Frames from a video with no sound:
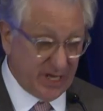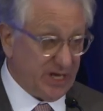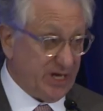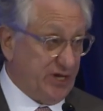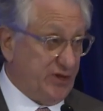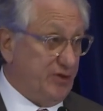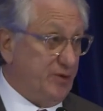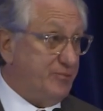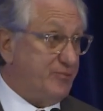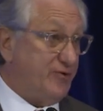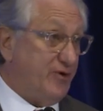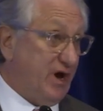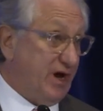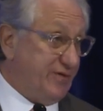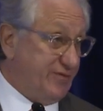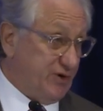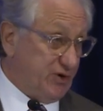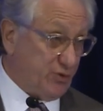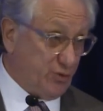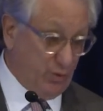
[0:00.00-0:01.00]
in the
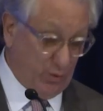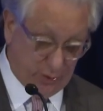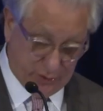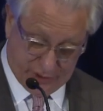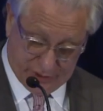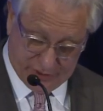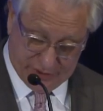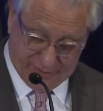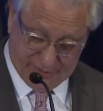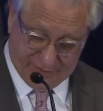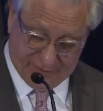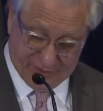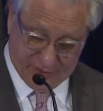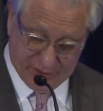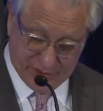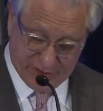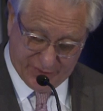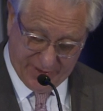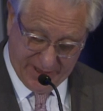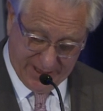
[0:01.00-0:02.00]
private quarters of the
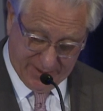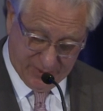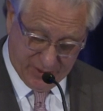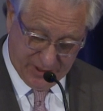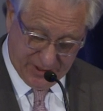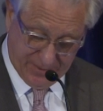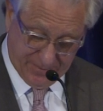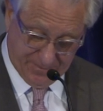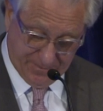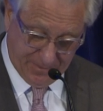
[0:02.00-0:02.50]
First Family.